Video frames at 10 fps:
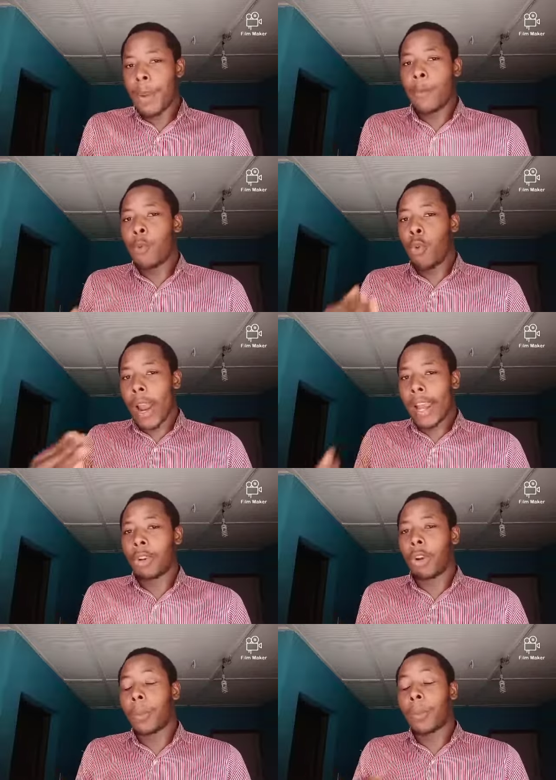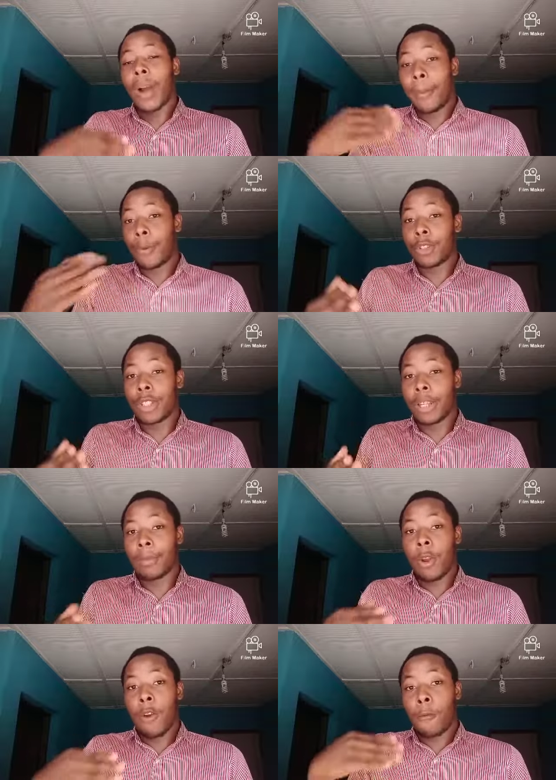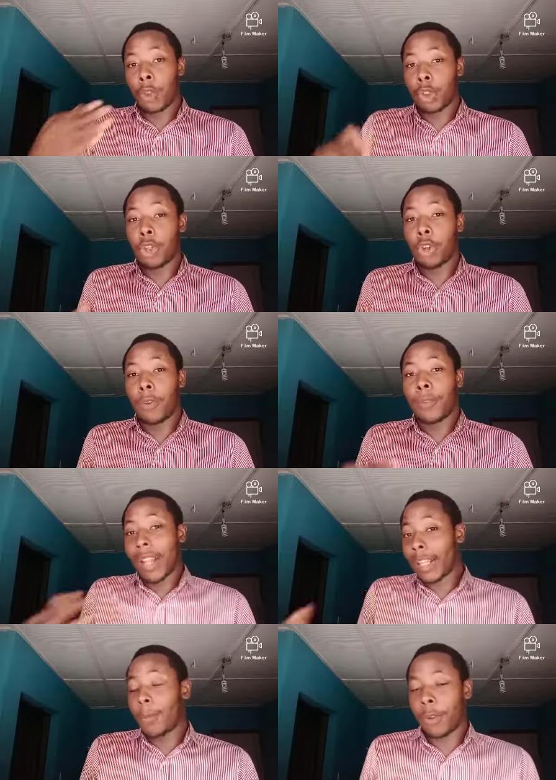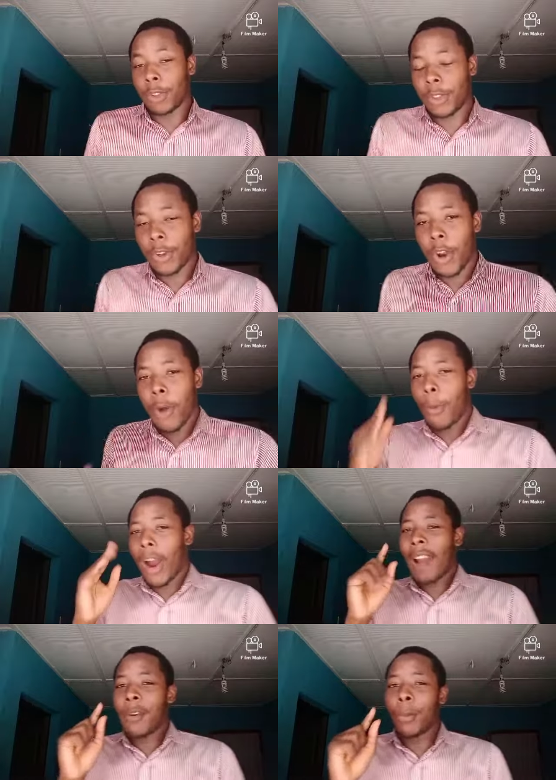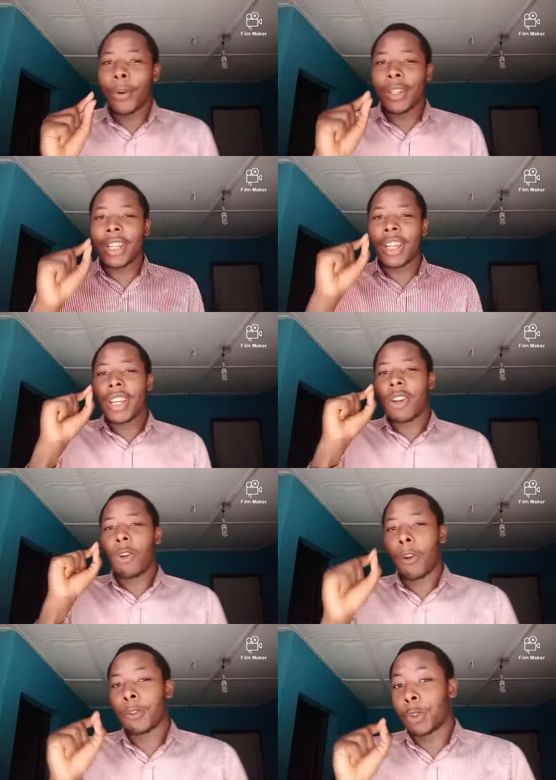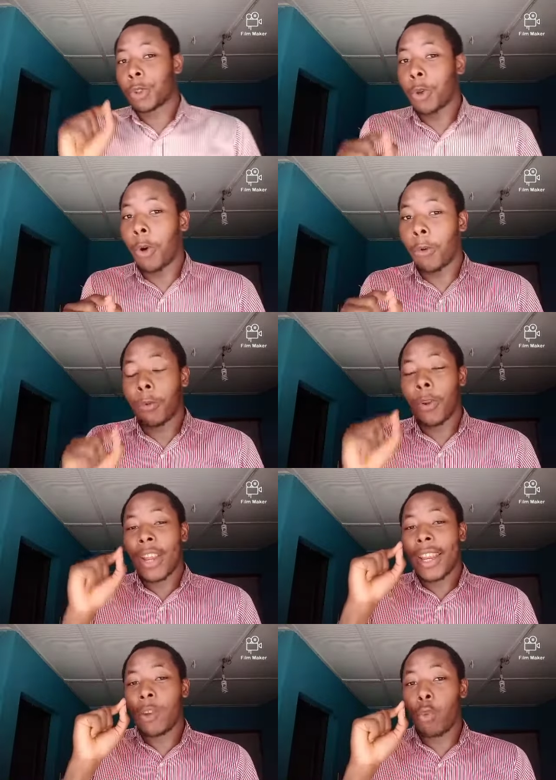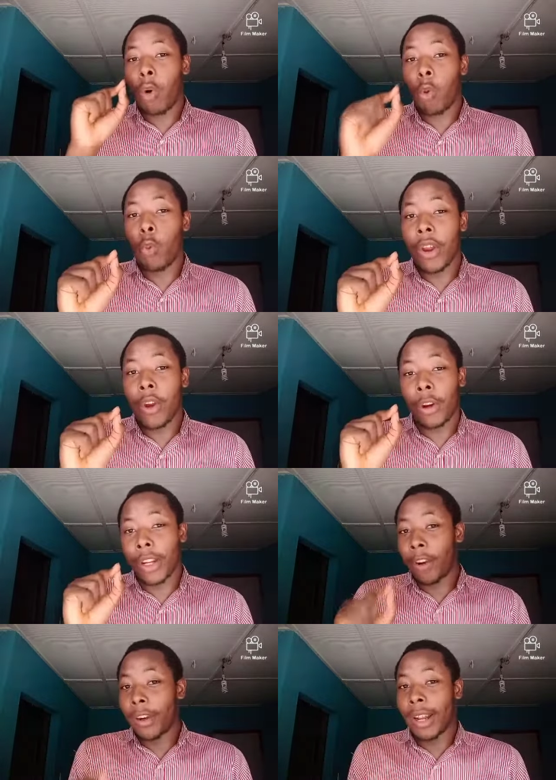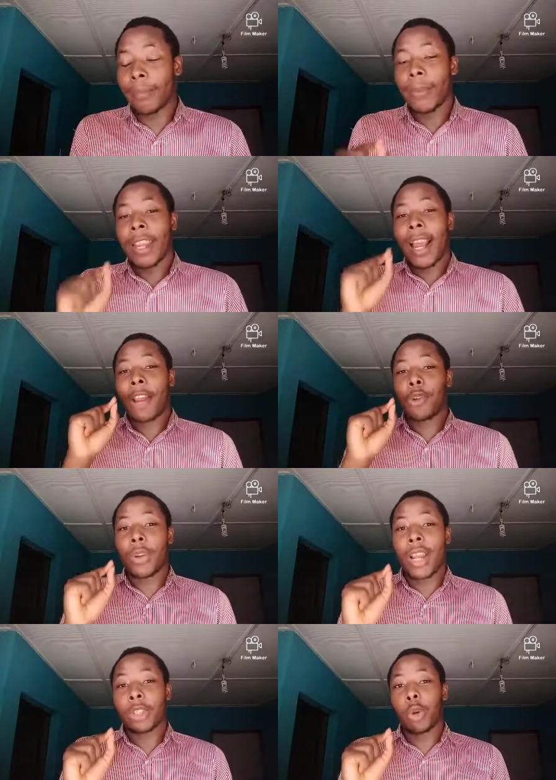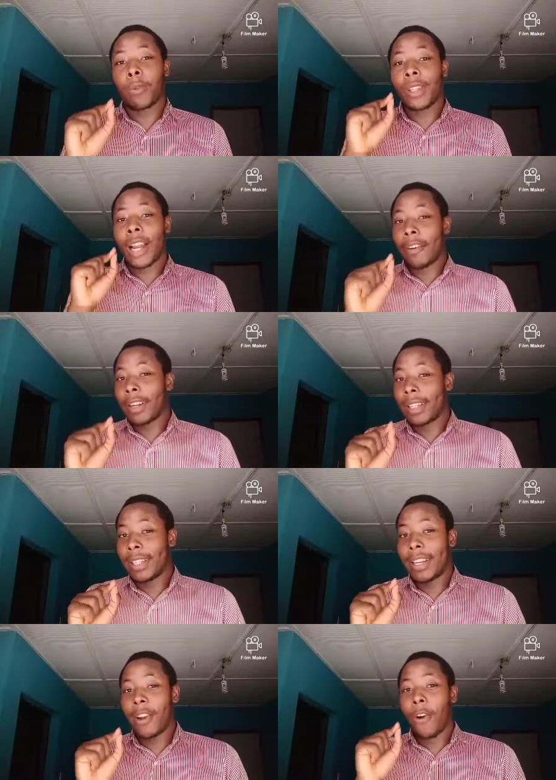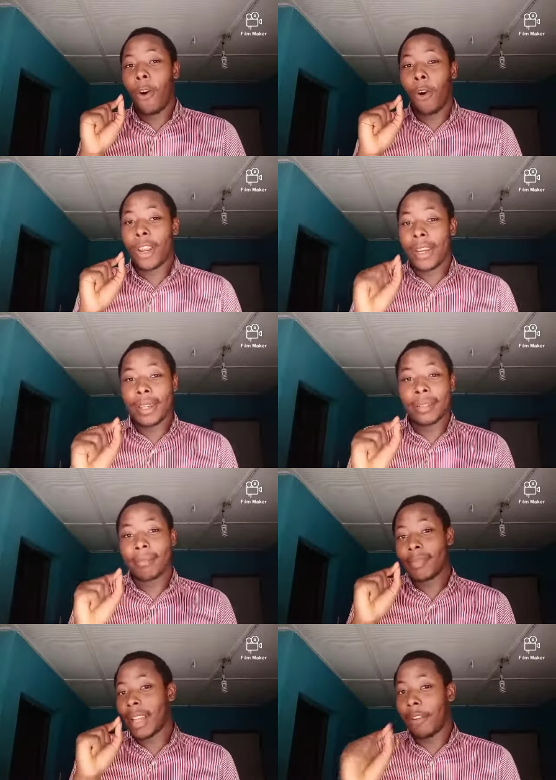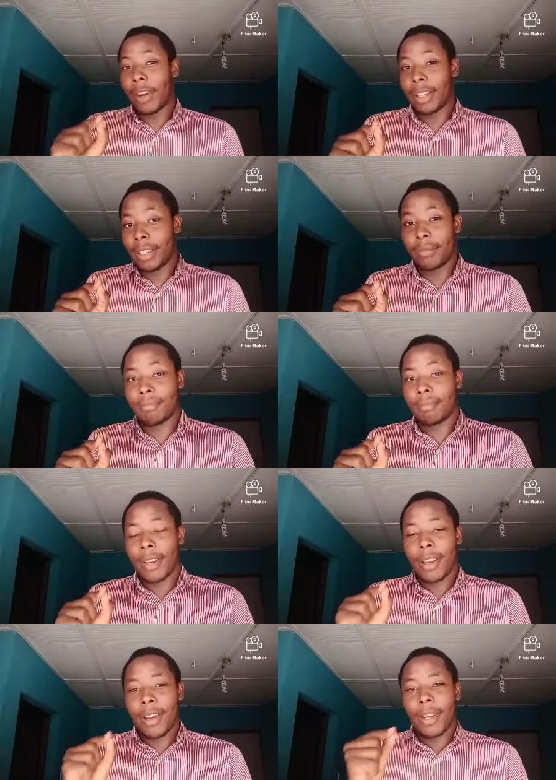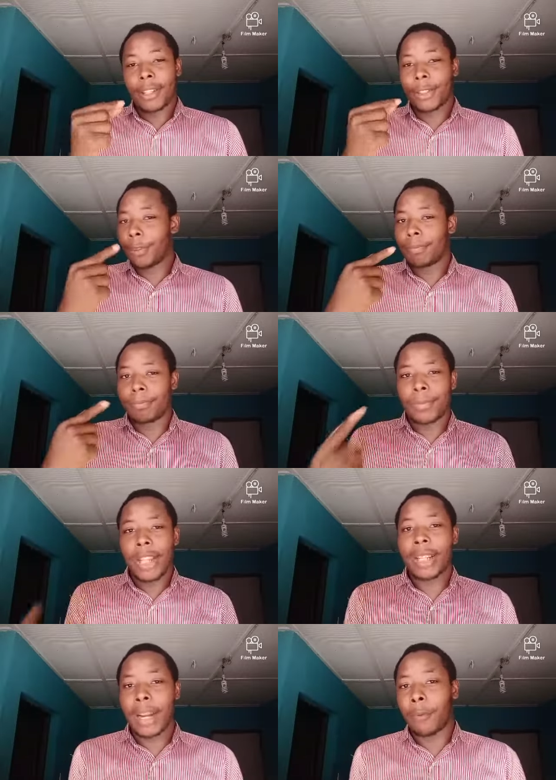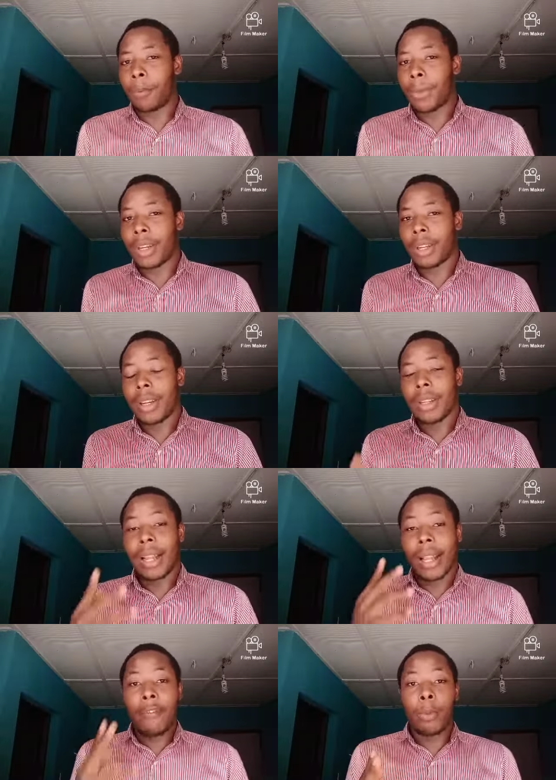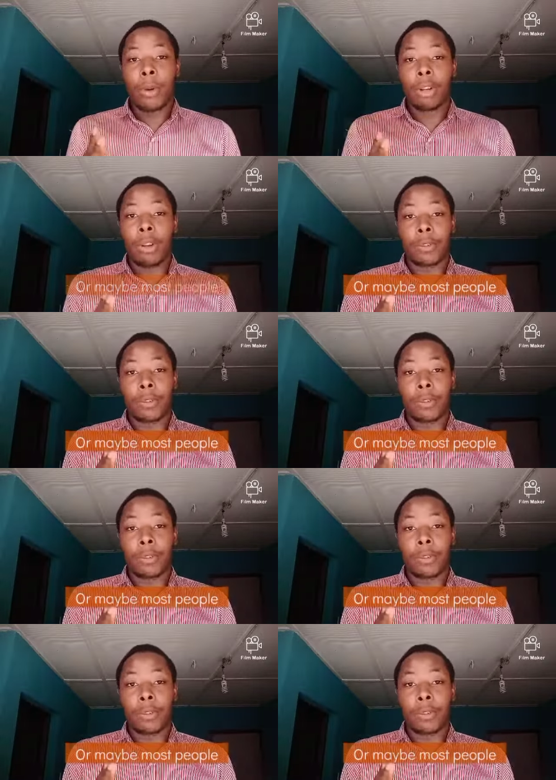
people will end up abusing him for showing off that much. But everybody loves to show off in one way or the other, and you either show off directly or indirectly. So take that from me, that everybody